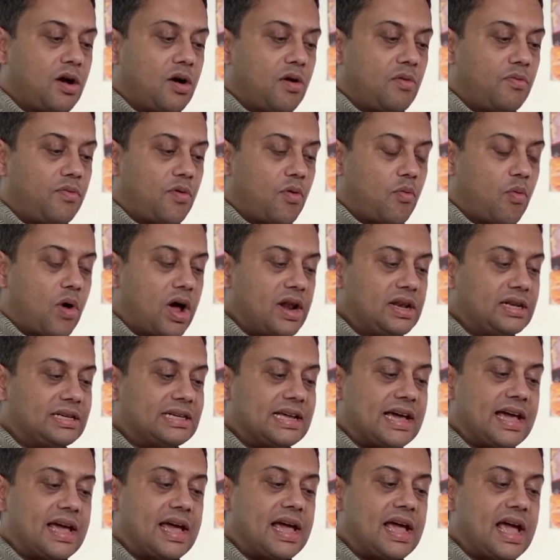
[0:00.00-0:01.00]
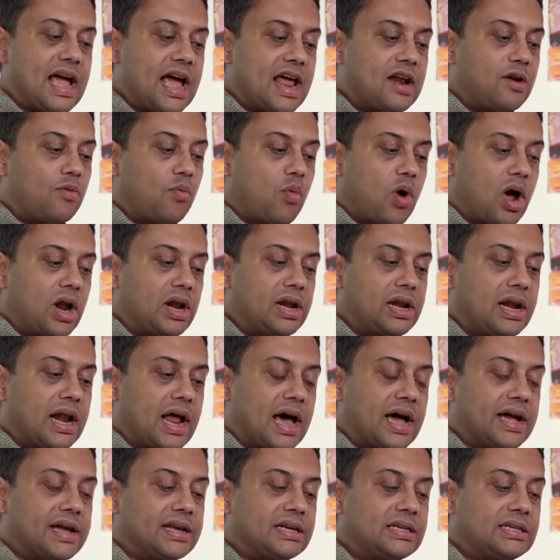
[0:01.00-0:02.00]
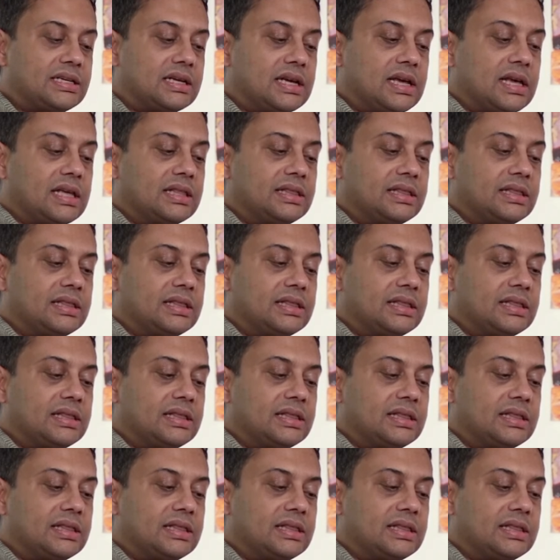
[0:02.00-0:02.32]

For one day and one night,